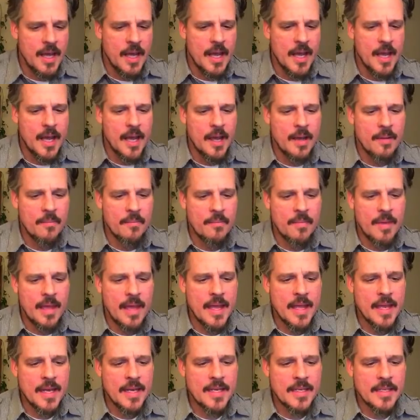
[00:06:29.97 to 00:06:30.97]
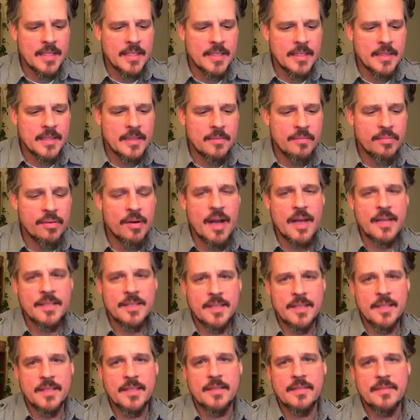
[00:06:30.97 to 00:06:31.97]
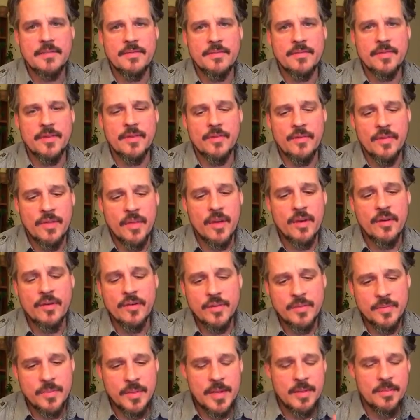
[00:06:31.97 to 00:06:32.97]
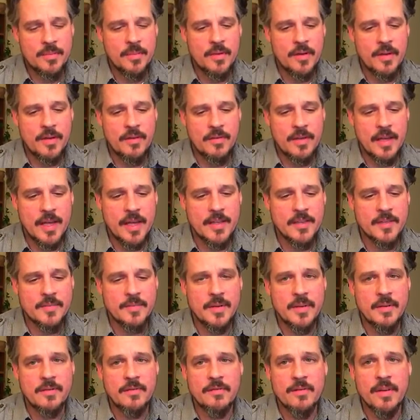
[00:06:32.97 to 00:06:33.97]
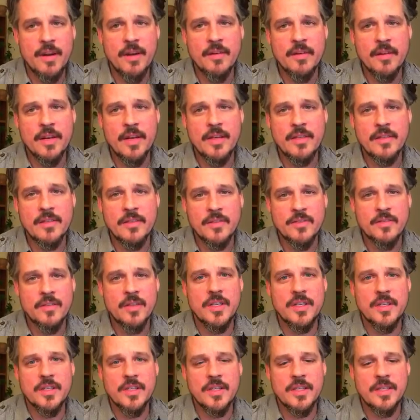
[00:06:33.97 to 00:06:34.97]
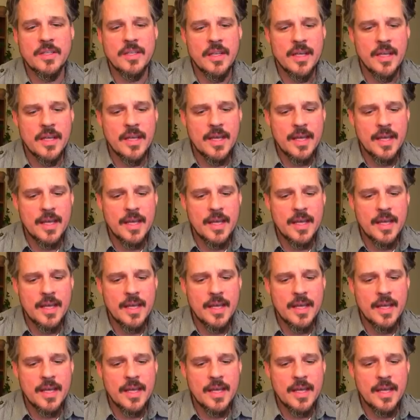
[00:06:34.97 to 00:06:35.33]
And the process for those people has been very stringent